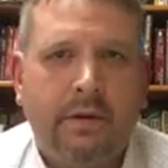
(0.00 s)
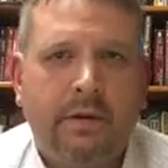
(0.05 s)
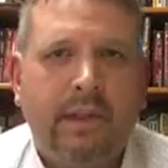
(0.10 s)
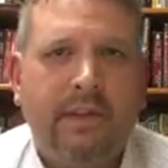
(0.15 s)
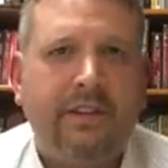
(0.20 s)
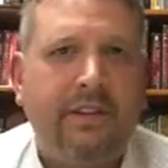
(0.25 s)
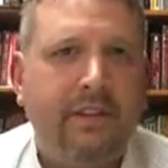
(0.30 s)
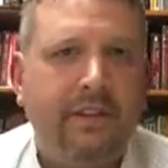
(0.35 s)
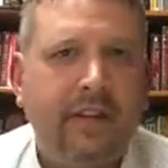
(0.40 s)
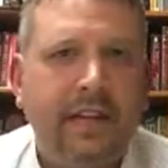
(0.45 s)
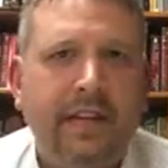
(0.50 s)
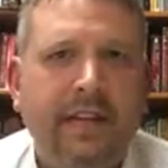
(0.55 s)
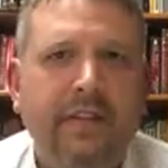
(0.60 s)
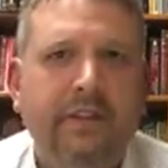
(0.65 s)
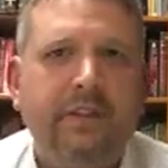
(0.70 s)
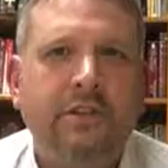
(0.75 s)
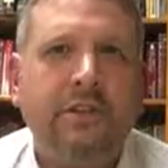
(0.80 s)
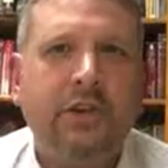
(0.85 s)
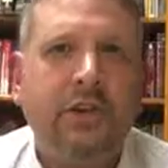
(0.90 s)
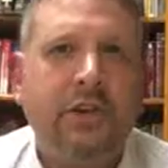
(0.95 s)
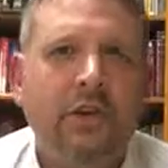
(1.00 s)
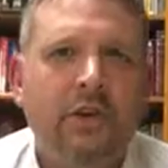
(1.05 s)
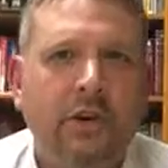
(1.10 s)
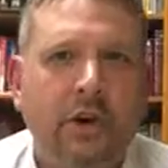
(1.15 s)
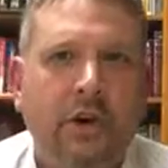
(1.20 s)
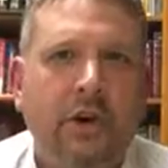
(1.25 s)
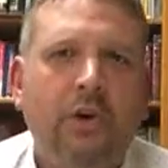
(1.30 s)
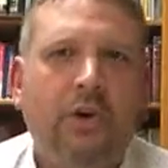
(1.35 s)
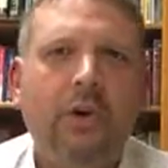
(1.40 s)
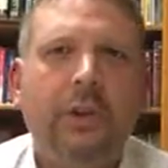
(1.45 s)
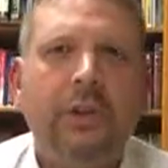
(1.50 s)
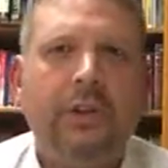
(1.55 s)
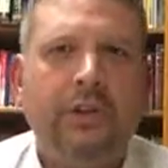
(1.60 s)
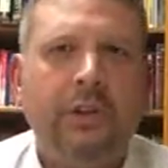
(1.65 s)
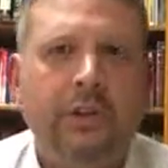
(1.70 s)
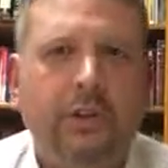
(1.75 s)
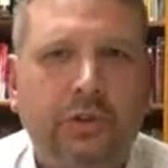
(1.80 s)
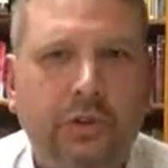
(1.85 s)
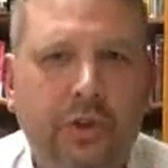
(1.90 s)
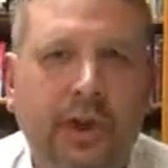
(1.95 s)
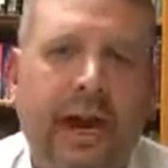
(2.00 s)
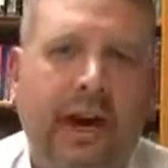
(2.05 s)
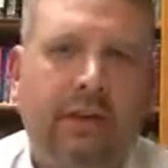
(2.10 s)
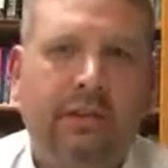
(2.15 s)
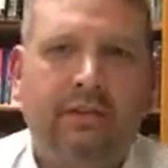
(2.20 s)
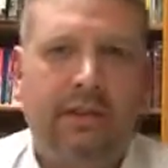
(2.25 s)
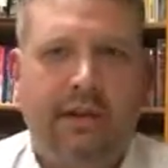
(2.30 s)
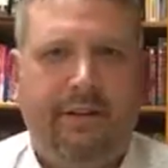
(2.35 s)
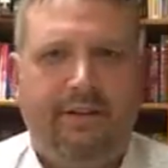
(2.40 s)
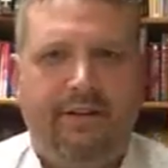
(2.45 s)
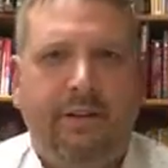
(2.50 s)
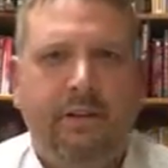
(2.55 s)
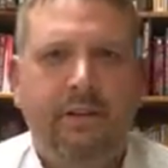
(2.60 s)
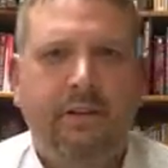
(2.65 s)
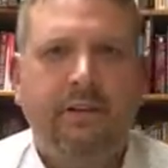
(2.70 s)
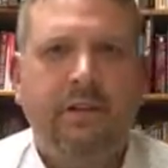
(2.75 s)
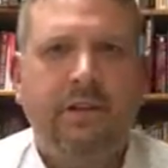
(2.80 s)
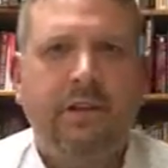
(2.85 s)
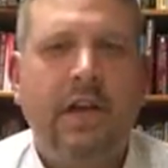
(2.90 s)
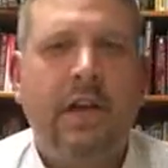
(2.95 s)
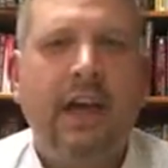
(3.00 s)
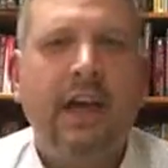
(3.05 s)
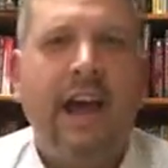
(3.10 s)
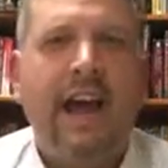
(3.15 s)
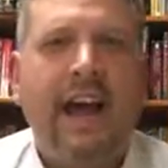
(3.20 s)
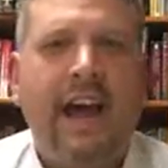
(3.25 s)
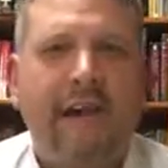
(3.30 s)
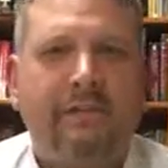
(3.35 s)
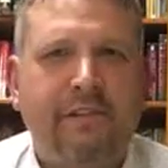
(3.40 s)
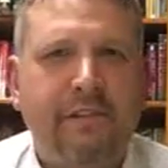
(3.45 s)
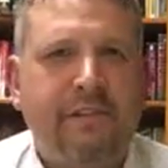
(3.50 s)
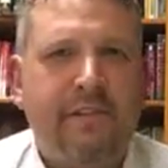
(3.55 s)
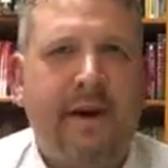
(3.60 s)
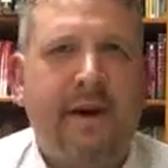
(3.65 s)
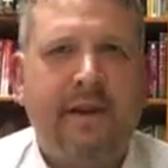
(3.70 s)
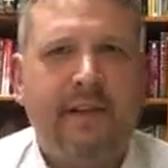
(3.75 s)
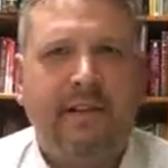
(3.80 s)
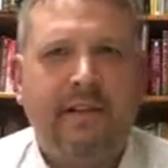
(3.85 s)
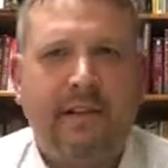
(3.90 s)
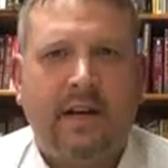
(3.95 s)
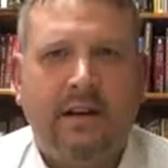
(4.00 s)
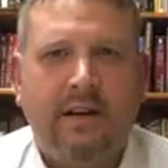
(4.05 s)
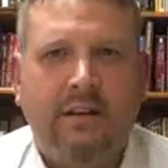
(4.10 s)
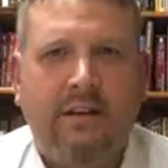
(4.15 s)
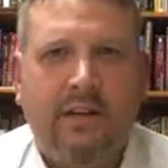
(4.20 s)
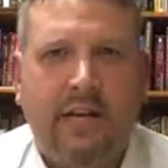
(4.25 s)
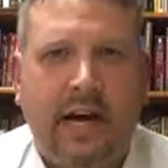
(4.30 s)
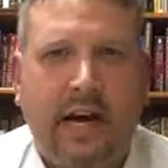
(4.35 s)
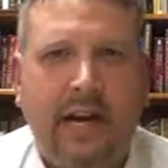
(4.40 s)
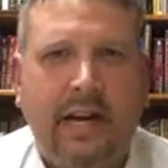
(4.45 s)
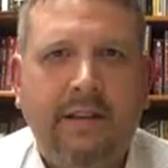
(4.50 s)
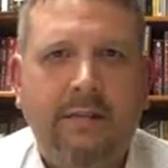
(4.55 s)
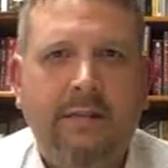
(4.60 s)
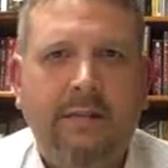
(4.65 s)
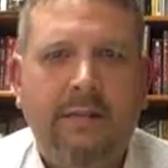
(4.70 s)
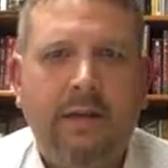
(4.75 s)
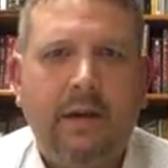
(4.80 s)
that there is no neutrality, folks. Everybody's on a side.